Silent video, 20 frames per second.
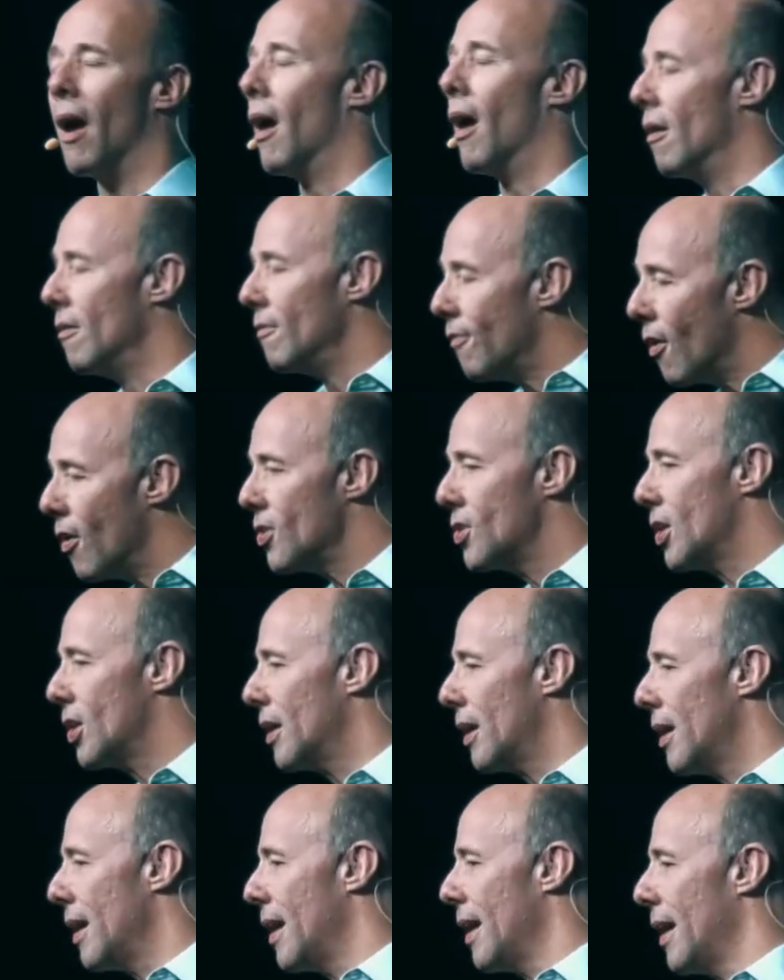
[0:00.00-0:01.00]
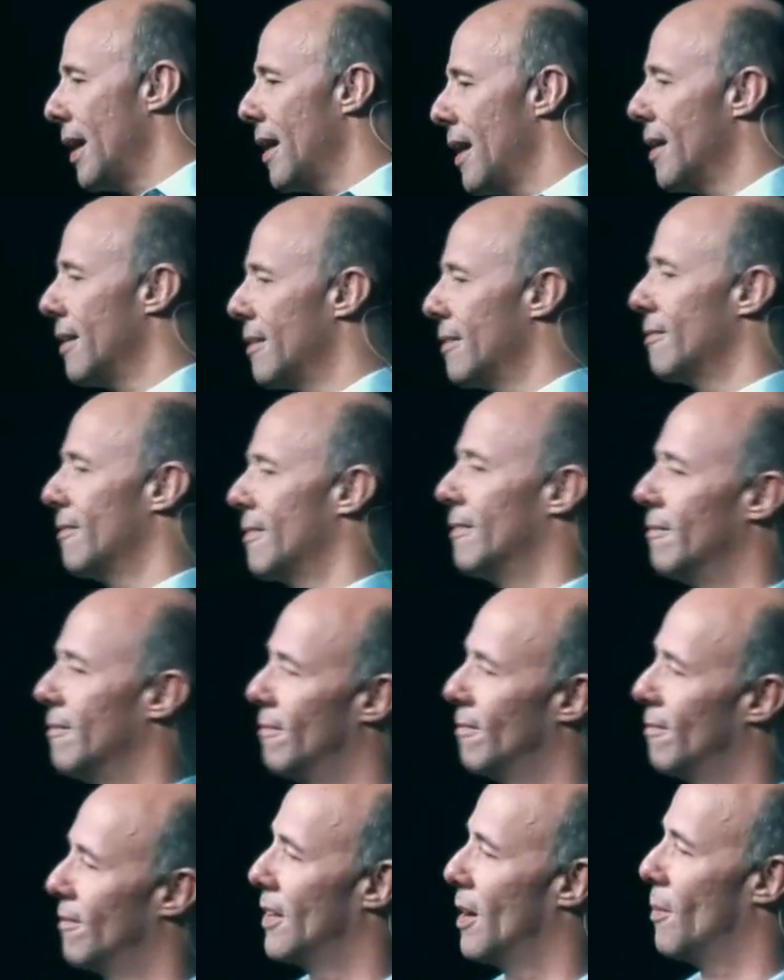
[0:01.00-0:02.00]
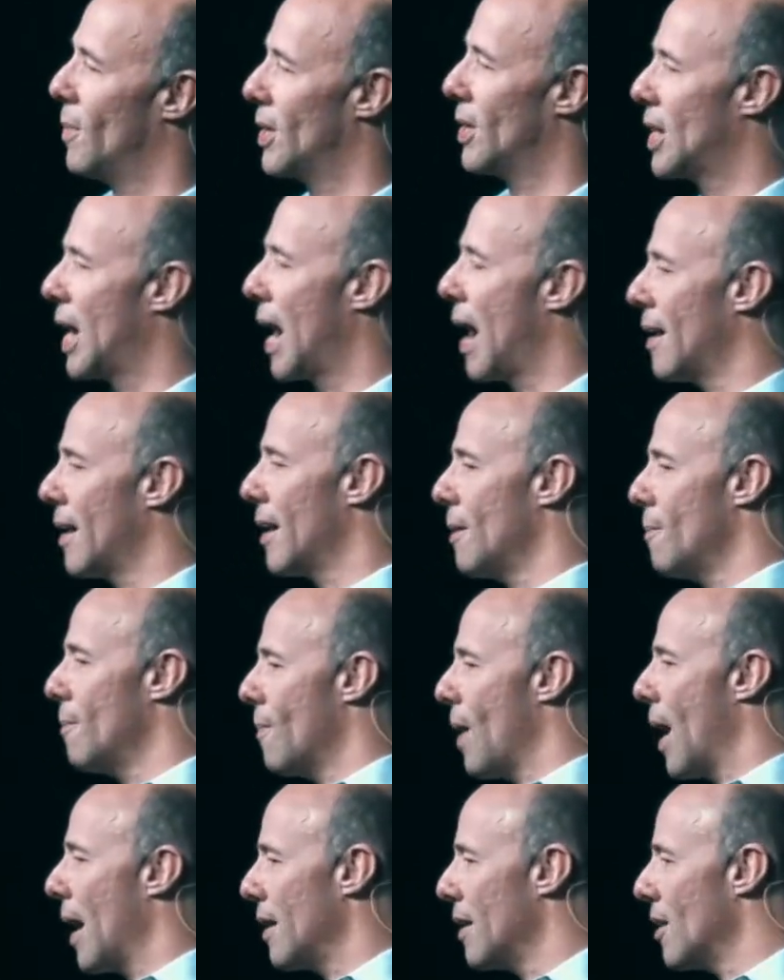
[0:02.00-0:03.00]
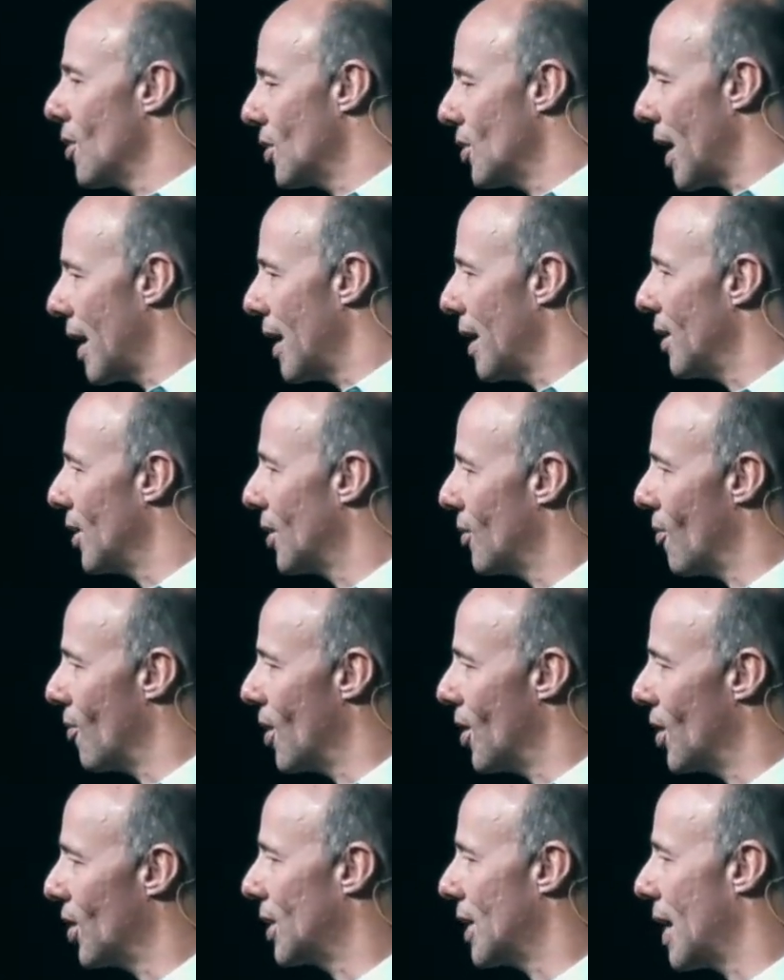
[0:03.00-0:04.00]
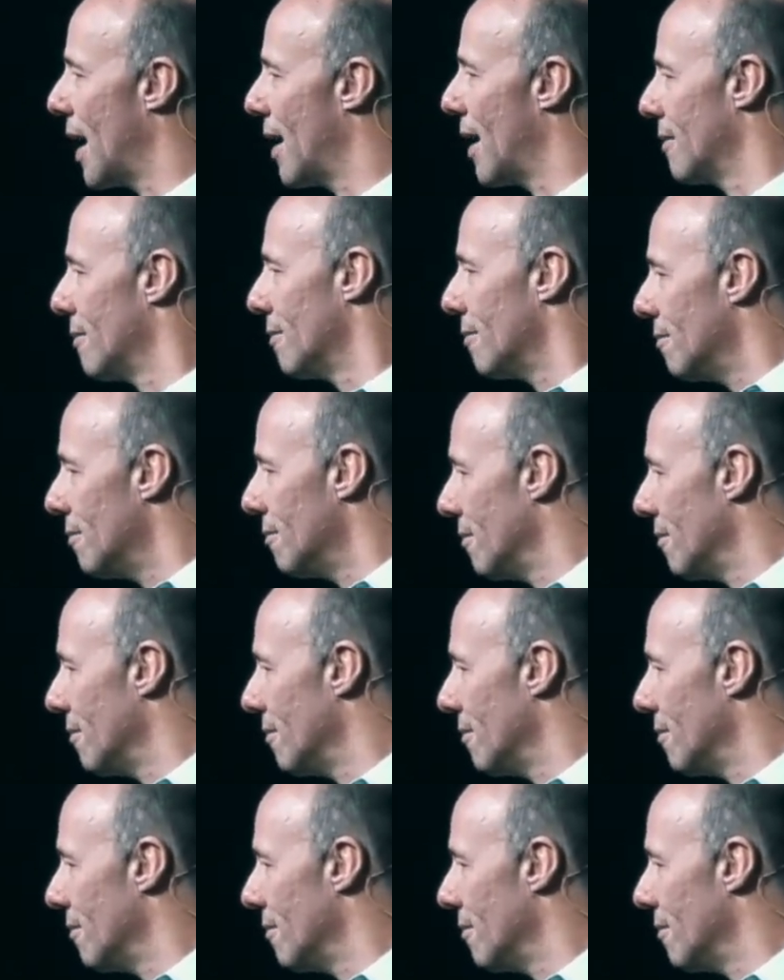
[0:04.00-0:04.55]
Unfortunately, again, the mentality back in those days was that